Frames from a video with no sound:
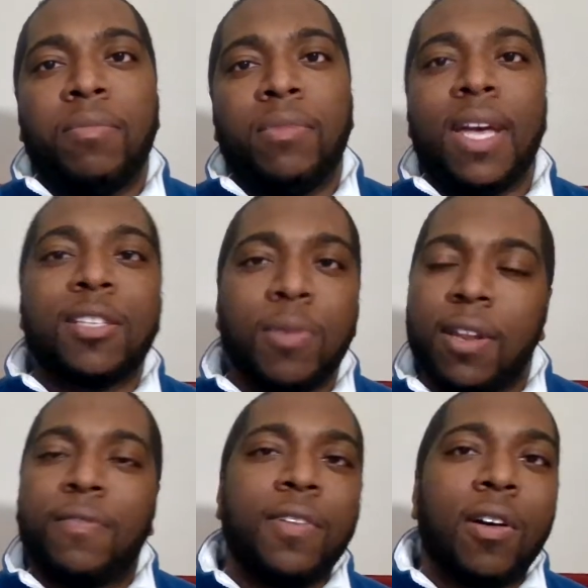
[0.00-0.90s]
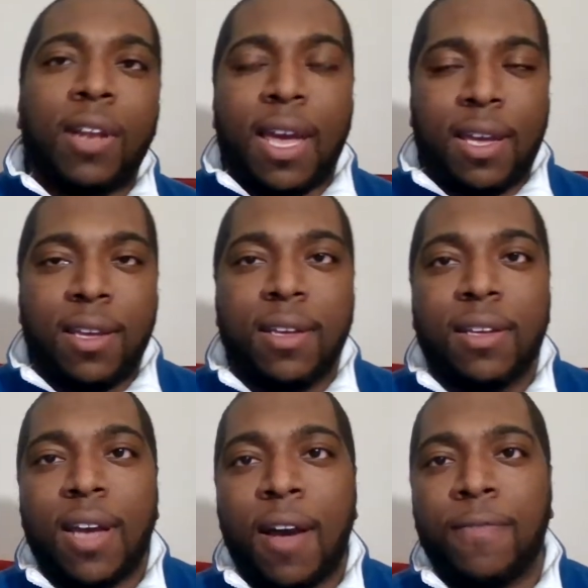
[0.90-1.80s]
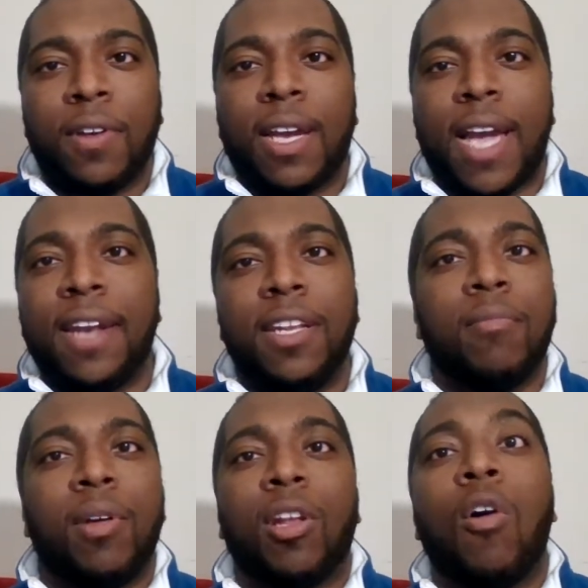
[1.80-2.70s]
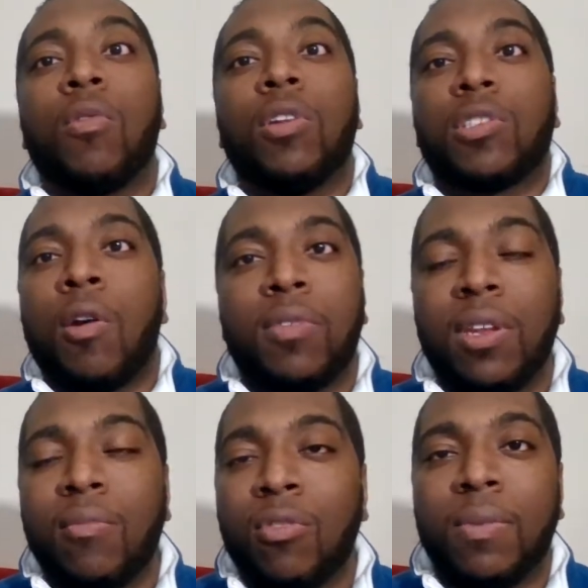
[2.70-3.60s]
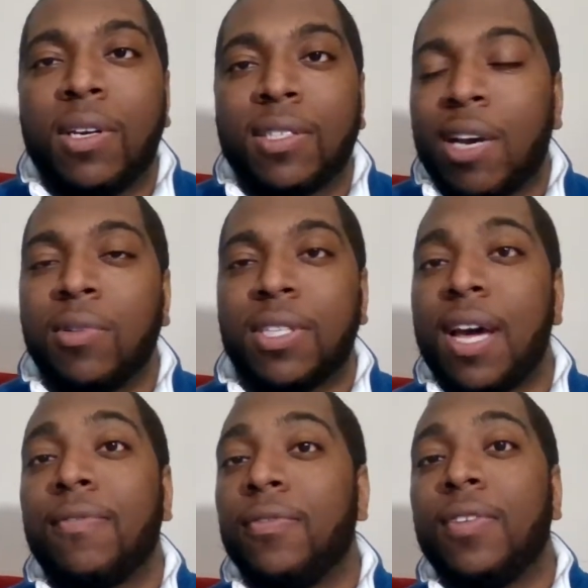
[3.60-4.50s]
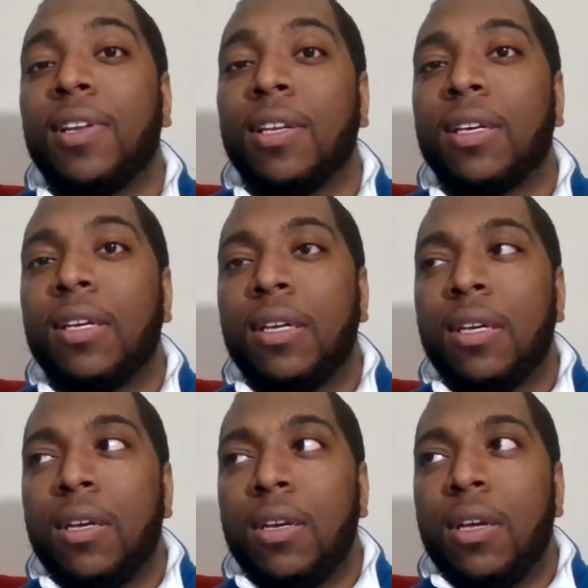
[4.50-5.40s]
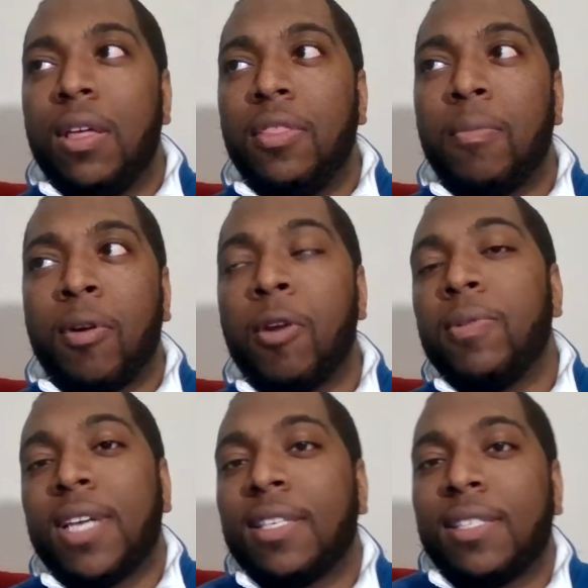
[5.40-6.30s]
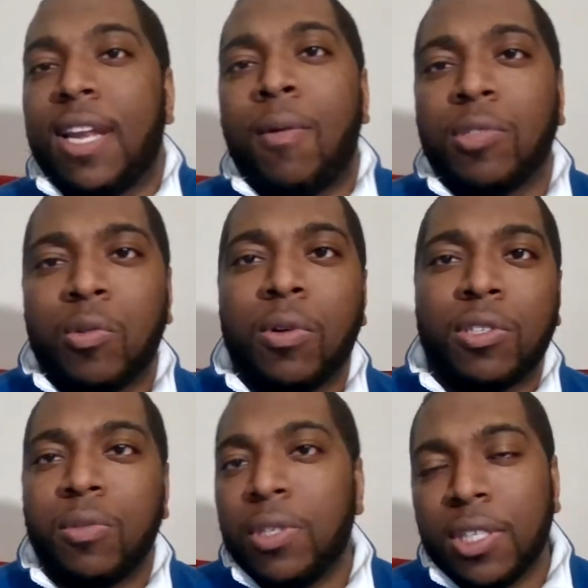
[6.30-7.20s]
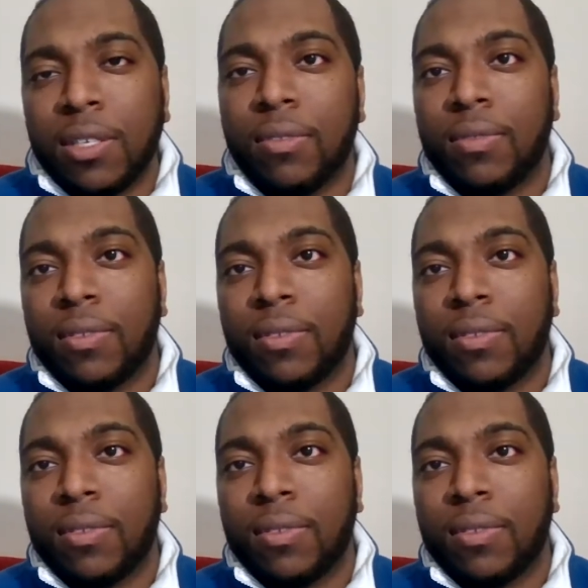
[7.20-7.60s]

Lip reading: That's what it felt like. I felt like I didn't belong on this earth anymore because I was not fulfilling the purpose I said I was going to achieve.